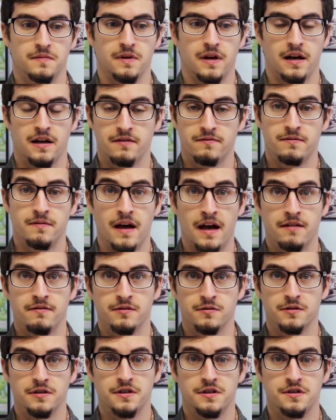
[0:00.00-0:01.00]
kind of have a
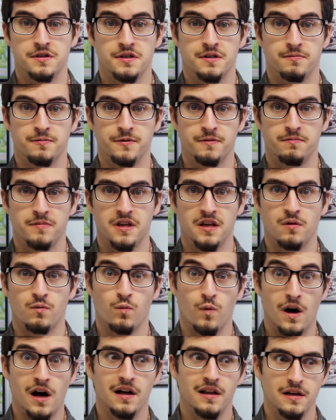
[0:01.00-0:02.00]
relationship with me
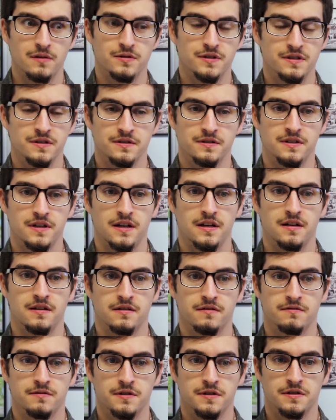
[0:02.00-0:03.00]
while I was still dating
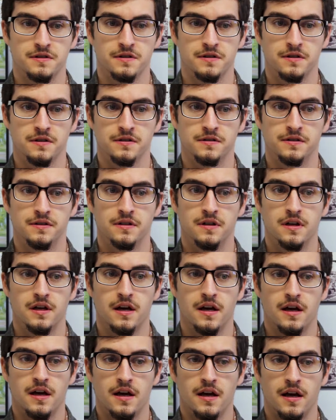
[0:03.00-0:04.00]
the first girl,
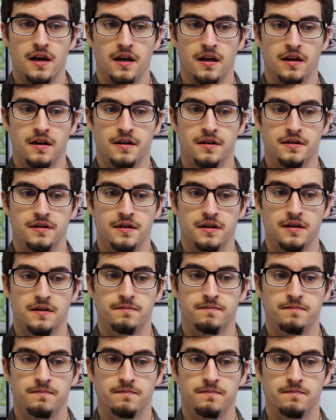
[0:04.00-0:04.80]
and